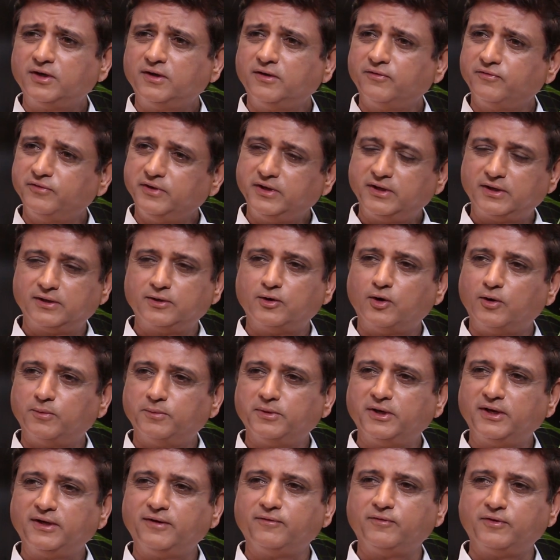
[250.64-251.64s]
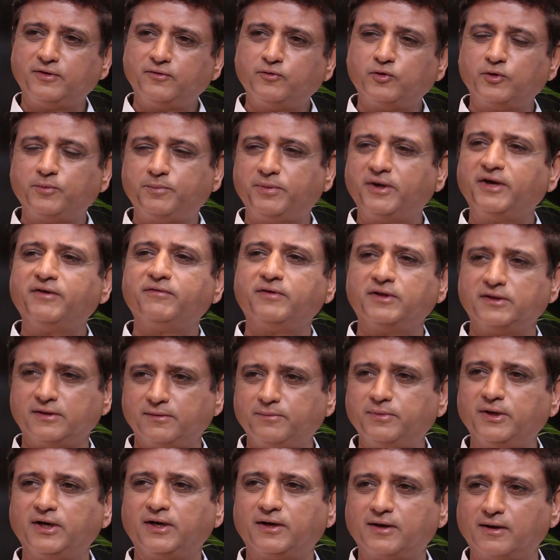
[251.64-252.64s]
than a week. Normally, we would pay when
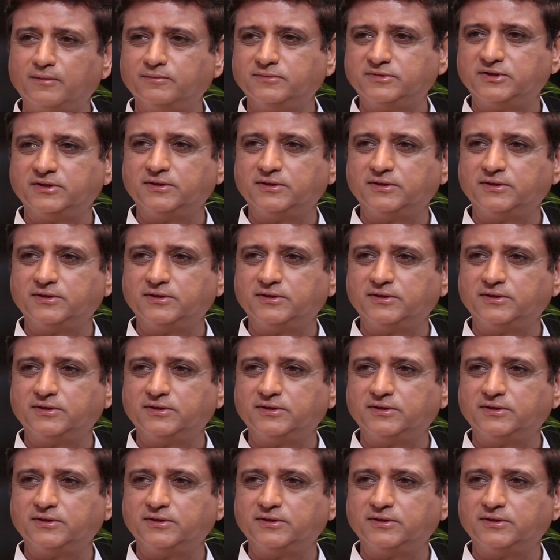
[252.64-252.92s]
the bill comes